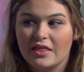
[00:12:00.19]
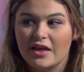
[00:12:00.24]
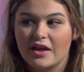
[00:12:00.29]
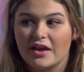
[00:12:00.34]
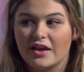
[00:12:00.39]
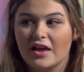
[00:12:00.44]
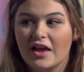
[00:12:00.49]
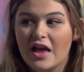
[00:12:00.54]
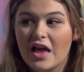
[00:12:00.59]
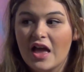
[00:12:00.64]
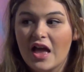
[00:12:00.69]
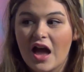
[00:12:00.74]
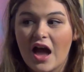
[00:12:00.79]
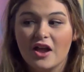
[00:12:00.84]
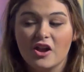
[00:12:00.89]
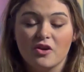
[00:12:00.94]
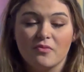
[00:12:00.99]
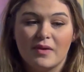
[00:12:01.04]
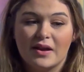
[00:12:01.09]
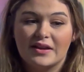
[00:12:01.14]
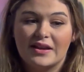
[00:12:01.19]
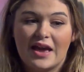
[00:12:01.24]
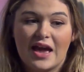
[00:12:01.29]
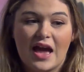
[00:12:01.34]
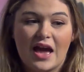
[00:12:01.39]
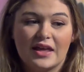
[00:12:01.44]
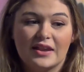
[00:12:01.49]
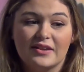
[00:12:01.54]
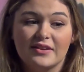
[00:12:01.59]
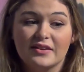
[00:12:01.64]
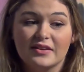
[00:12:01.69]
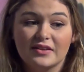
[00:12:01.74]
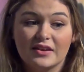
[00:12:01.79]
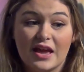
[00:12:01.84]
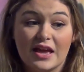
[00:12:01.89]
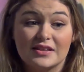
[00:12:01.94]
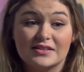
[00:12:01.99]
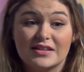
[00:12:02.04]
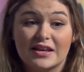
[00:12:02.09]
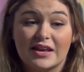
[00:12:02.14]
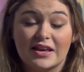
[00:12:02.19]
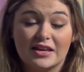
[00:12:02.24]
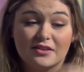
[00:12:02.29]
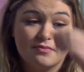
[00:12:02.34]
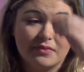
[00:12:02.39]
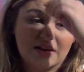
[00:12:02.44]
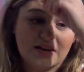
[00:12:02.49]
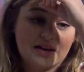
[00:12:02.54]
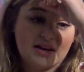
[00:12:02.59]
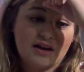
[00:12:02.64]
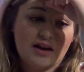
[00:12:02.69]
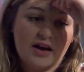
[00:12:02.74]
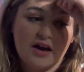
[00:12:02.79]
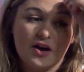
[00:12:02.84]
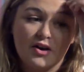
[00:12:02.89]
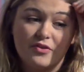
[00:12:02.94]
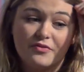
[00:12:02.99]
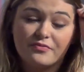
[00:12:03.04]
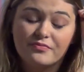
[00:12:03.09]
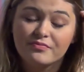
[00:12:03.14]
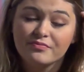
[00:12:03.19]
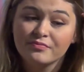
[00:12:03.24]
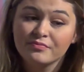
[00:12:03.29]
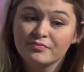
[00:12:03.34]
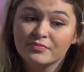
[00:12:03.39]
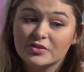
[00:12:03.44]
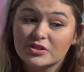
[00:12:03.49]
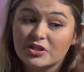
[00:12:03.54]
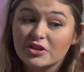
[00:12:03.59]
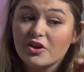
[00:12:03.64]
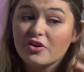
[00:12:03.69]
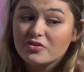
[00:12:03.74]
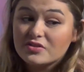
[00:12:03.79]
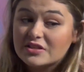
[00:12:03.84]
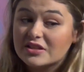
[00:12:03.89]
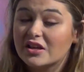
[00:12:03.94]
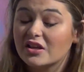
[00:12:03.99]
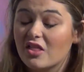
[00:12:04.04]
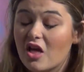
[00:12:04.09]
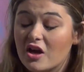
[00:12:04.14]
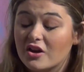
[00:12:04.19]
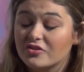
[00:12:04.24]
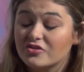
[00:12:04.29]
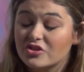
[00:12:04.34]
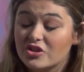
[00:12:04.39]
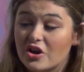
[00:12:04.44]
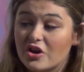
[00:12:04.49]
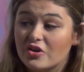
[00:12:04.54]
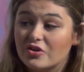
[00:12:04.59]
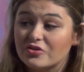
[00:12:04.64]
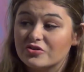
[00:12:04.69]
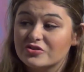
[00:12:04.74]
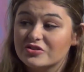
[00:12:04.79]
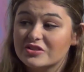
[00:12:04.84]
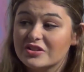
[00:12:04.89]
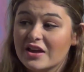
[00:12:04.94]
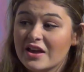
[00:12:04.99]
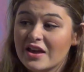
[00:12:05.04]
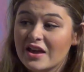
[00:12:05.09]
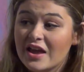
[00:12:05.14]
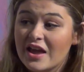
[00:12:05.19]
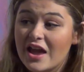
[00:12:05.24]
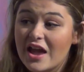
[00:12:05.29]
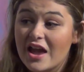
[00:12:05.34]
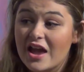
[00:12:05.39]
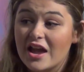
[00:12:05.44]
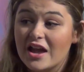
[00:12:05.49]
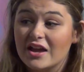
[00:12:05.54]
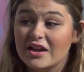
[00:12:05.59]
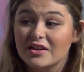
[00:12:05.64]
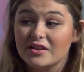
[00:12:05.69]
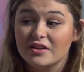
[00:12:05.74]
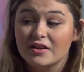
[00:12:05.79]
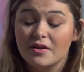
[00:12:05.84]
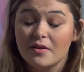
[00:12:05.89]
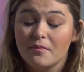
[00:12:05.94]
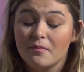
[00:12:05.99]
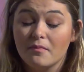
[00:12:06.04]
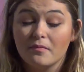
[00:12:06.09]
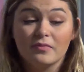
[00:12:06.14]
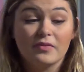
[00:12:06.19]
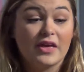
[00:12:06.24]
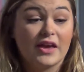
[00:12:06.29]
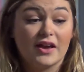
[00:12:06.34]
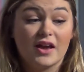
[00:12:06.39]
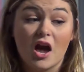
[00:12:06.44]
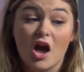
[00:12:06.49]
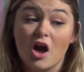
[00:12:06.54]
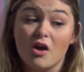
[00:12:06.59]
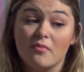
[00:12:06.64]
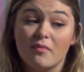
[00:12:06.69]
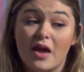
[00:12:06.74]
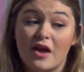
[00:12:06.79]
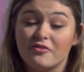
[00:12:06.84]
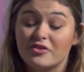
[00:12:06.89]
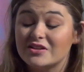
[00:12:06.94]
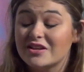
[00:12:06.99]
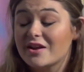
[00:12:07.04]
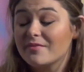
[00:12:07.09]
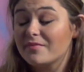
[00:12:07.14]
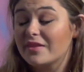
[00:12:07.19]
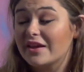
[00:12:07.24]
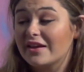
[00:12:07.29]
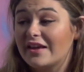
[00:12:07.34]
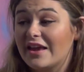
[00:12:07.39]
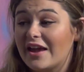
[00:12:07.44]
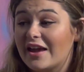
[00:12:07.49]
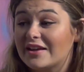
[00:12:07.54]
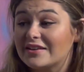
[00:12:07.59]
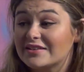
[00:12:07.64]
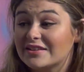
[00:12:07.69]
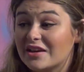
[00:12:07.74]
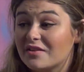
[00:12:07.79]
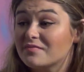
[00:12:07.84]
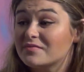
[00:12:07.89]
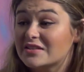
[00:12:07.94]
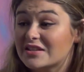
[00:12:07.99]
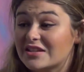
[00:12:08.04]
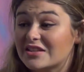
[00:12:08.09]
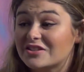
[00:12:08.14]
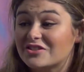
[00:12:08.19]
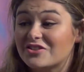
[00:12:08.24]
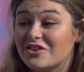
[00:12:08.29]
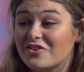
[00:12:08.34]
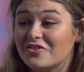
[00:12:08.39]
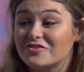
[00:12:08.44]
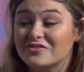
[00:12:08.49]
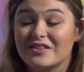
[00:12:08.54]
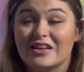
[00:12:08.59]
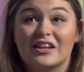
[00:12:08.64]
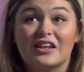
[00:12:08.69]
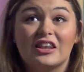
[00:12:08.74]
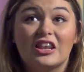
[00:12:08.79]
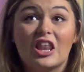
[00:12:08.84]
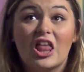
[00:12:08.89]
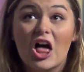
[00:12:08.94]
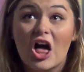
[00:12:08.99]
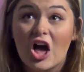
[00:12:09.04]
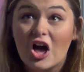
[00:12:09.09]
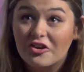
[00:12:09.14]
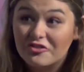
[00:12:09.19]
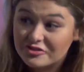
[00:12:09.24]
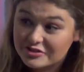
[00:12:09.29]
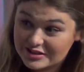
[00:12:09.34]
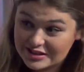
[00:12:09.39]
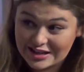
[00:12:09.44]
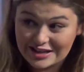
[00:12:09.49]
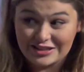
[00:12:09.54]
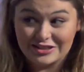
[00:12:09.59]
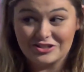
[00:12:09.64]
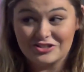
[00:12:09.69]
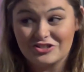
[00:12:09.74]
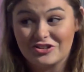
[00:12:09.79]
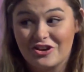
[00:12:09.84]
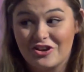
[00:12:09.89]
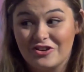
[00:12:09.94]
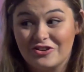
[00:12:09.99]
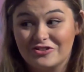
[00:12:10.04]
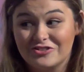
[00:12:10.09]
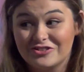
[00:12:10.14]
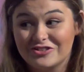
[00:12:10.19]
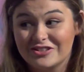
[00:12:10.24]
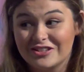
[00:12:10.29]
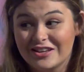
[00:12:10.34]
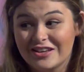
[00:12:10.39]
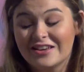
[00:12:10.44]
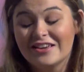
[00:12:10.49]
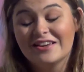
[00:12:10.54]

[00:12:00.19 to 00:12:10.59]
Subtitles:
Like, I know my dad has taken me, to go see a lot of shows. Right. And they come every time they can to come see the shows, and they love seeing the shows. Right.